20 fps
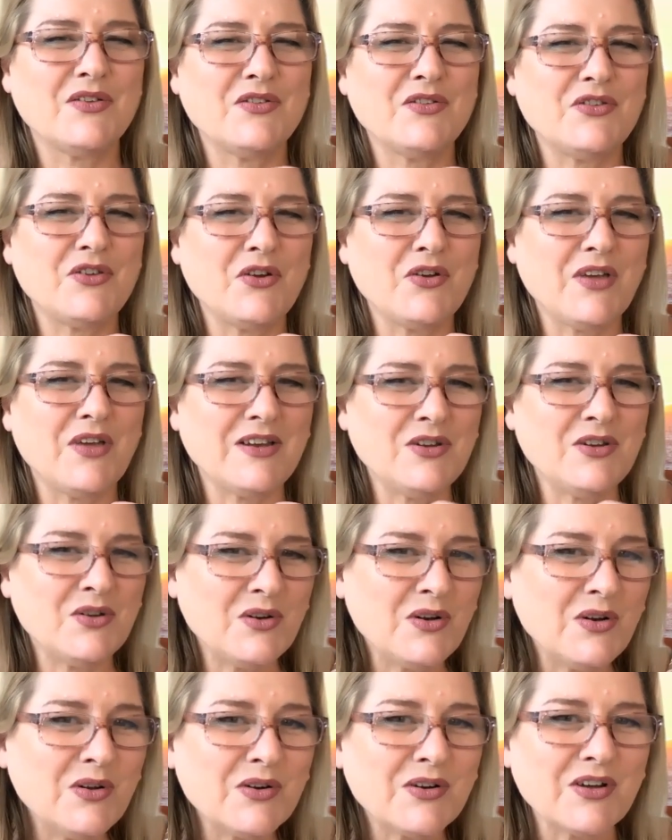So, can
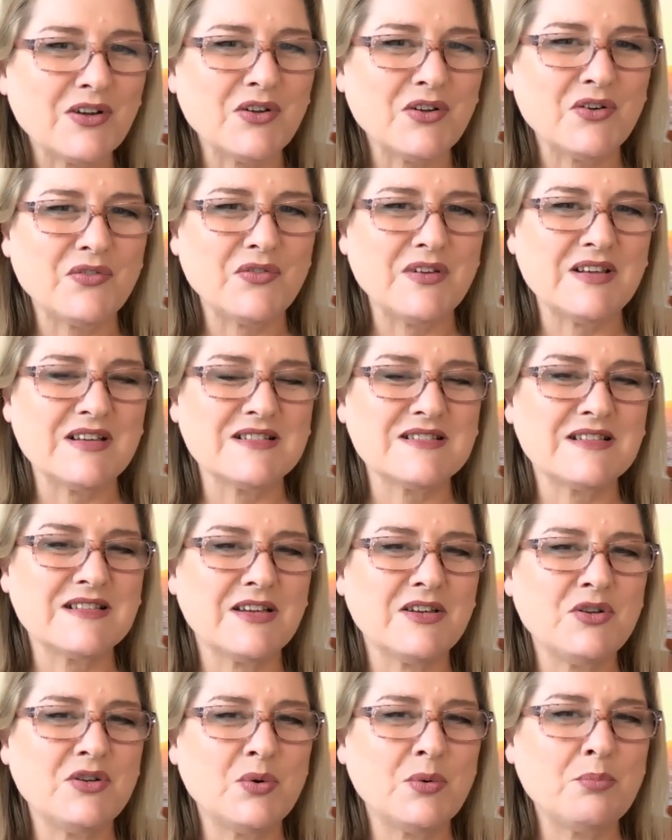you look at your fears?
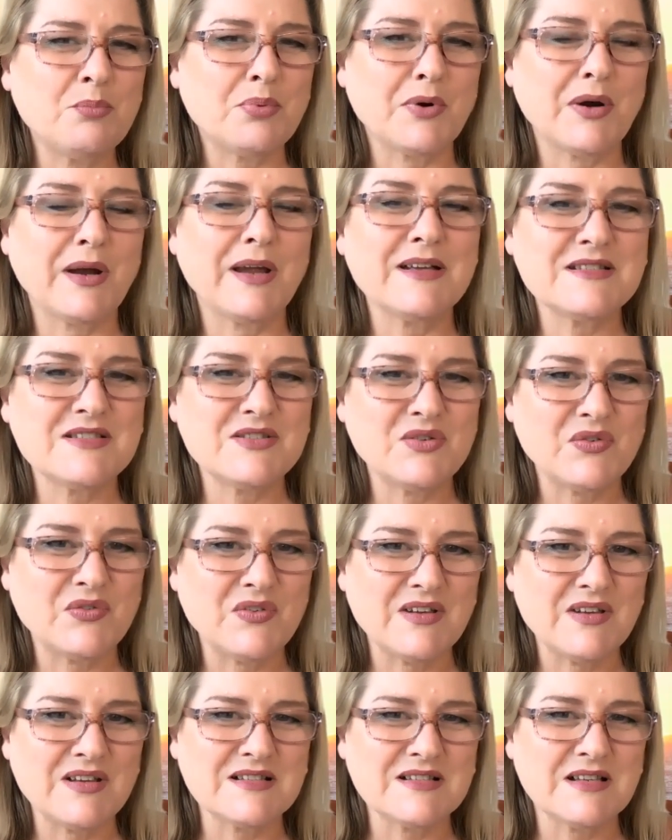Can you embrace your
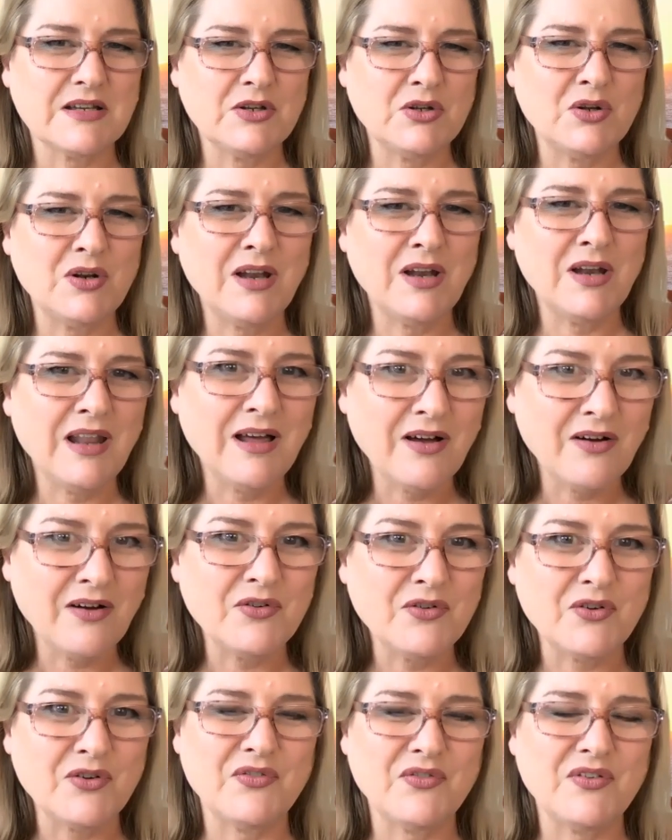fears? Can you
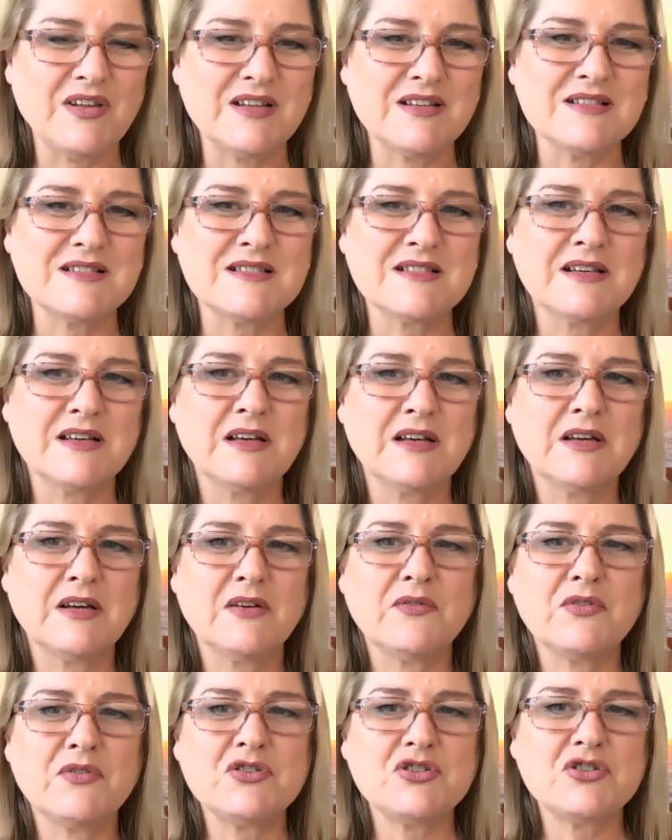love your fears
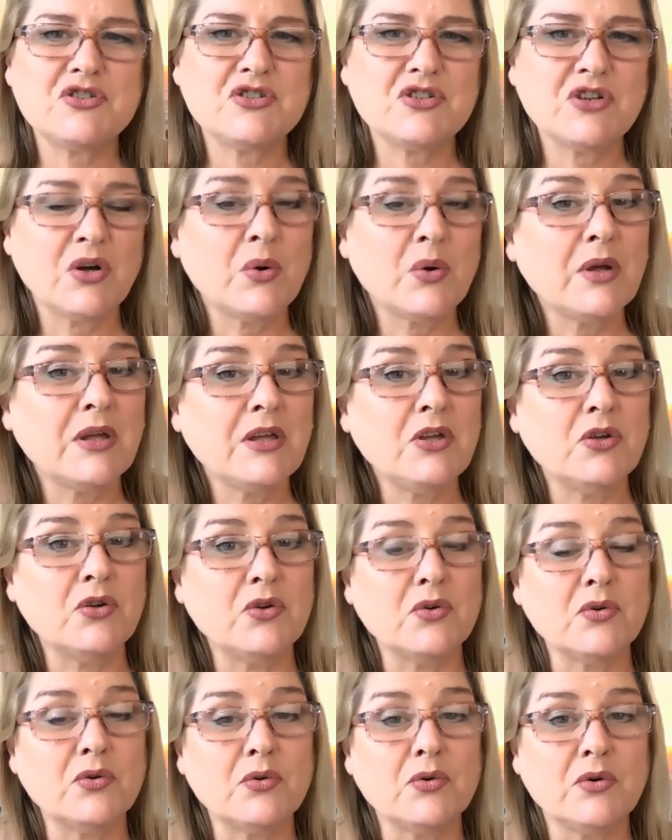for showing
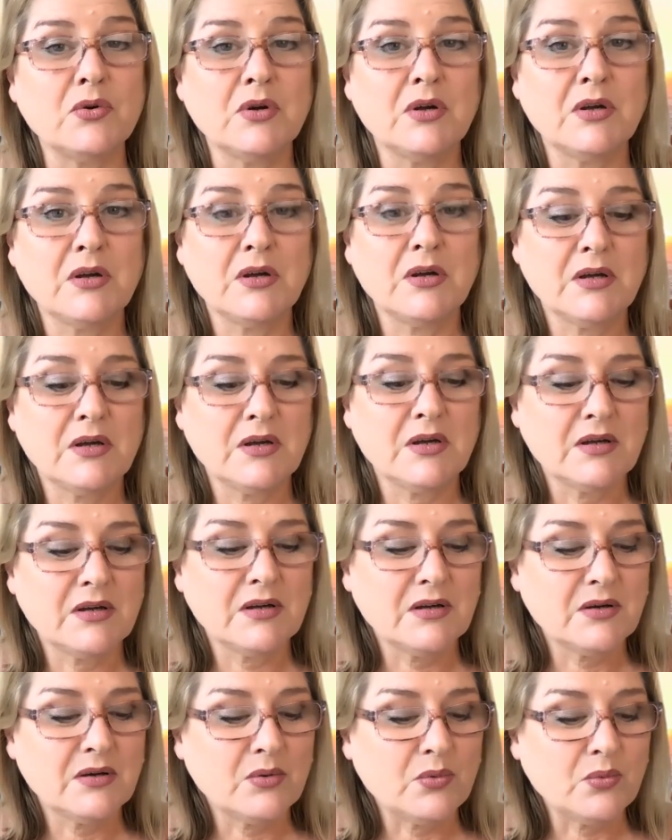you
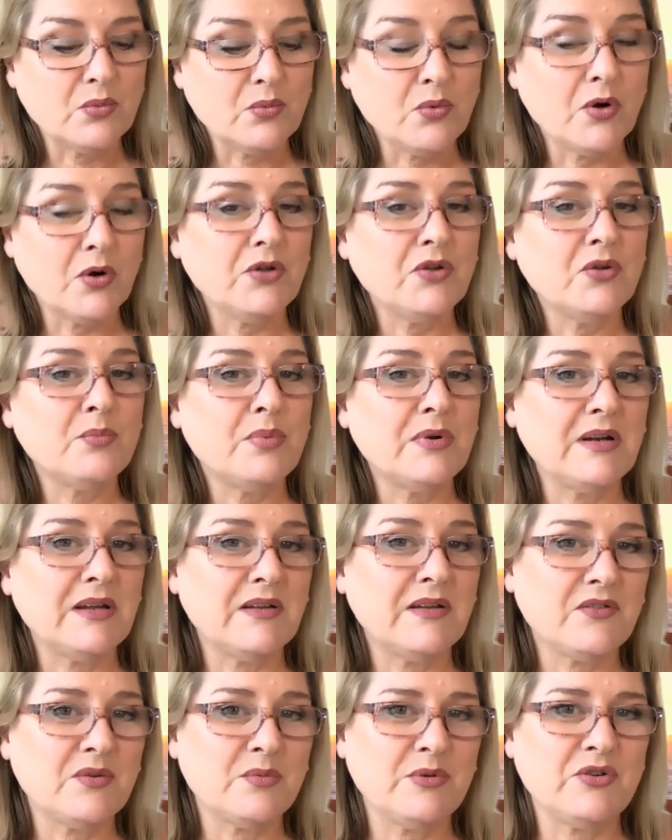what you
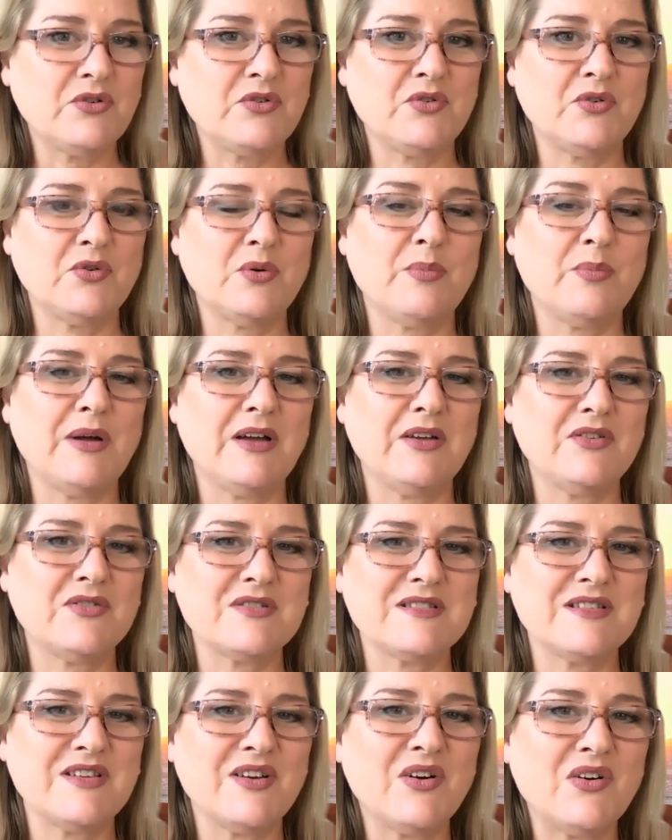believe to be true about
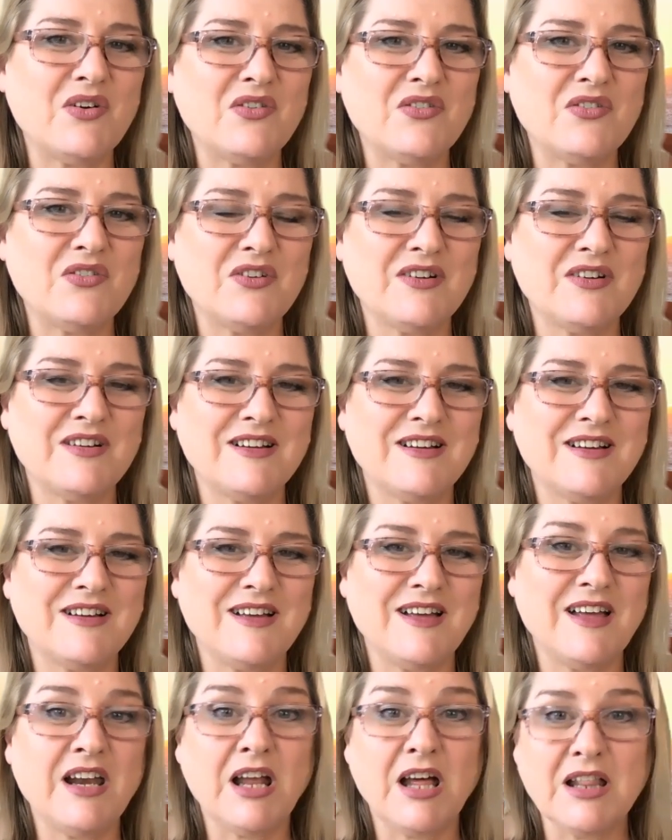yourself
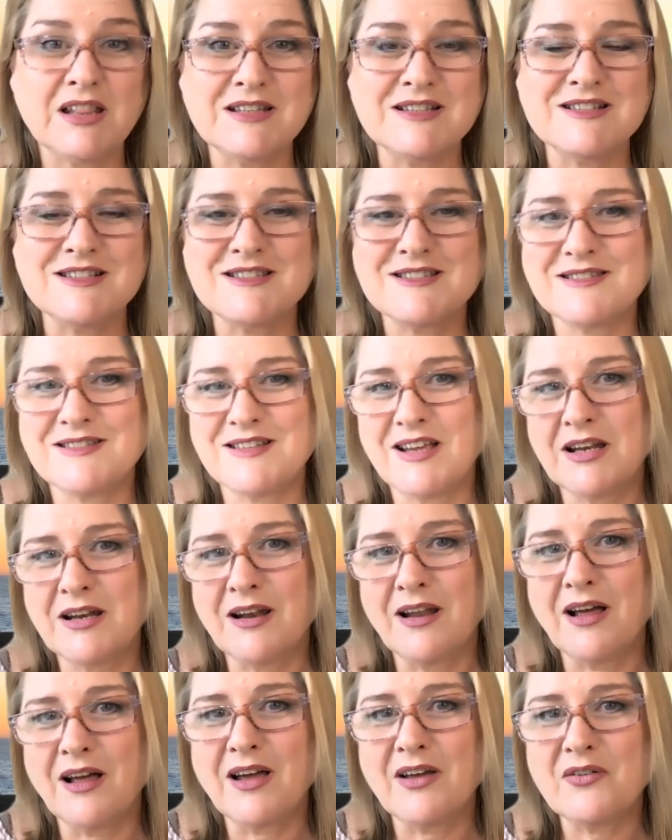and others
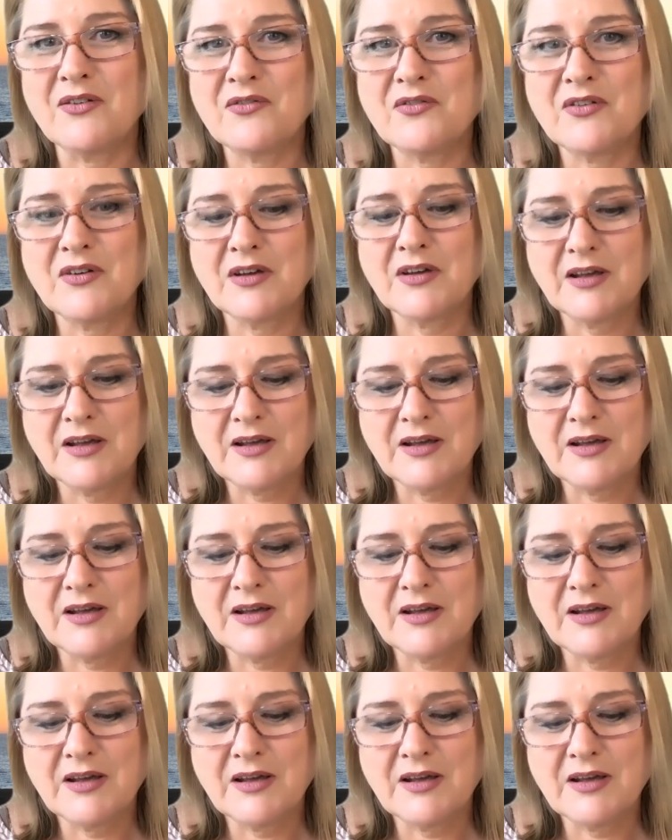and life?